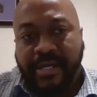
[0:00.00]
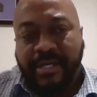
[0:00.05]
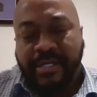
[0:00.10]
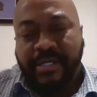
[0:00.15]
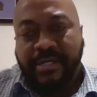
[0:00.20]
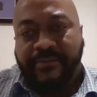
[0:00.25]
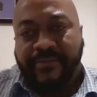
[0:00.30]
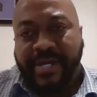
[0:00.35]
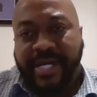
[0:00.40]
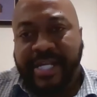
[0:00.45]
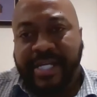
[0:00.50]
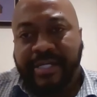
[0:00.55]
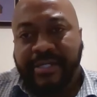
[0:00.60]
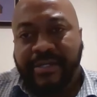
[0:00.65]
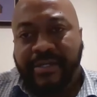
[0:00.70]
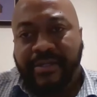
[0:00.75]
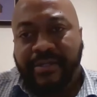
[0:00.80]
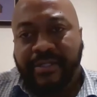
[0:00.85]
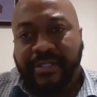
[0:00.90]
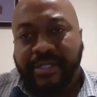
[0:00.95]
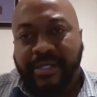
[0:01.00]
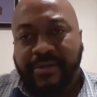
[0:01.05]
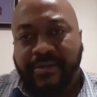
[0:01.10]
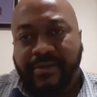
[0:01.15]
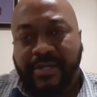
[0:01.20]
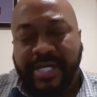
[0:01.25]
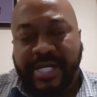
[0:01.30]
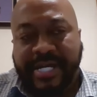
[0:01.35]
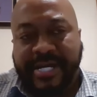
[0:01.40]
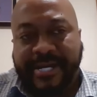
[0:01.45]
The money could,
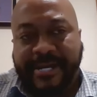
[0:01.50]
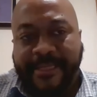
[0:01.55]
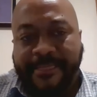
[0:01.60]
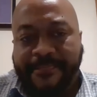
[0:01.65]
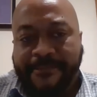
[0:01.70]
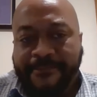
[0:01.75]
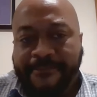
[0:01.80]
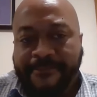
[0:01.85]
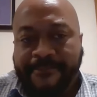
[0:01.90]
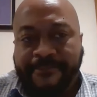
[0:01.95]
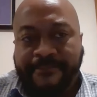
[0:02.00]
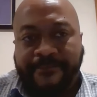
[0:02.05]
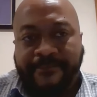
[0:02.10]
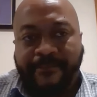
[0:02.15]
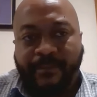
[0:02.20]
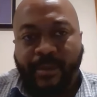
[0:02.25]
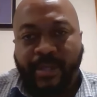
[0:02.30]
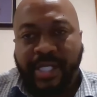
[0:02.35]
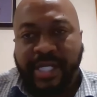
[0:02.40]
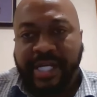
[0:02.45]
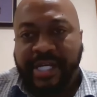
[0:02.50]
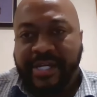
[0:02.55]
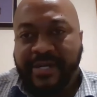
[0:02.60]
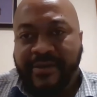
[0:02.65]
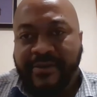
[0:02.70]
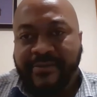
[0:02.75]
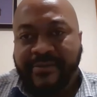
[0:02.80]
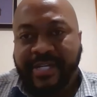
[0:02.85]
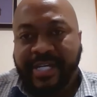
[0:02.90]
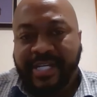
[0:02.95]
could um, you
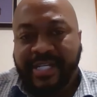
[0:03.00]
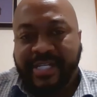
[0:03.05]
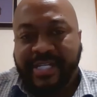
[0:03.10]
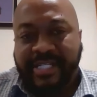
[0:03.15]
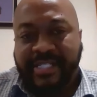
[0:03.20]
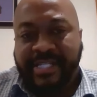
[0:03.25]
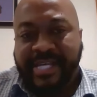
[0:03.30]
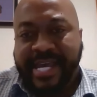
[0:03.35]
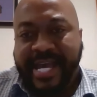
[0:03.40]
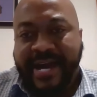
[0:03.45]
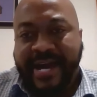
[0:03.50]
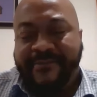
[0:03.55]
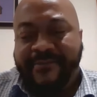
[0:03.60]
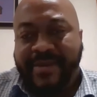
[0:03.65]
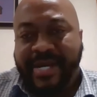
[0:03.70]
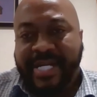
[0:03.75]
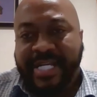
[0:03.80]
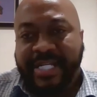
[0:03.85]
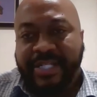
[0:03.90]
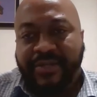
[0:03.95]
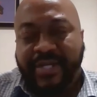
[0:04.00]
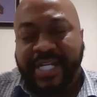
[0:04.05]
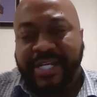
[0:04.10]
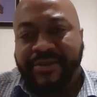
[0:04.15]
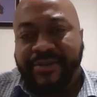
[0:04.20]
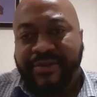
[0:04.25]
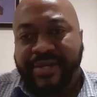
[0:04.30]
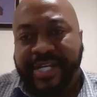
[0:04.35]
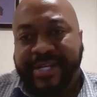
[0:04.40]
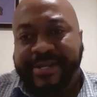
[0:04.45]
know, it just, they have money so they
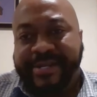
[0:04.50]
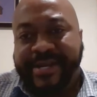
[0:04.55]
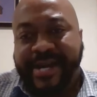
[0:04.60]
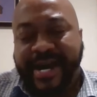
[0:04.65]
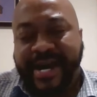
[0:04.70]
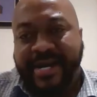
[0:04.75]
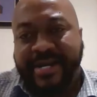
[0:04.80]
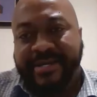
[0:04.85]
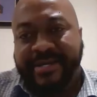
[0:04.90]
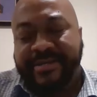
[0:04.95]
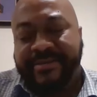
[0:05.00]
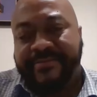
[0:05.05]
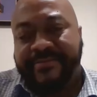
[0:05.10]
don't need God.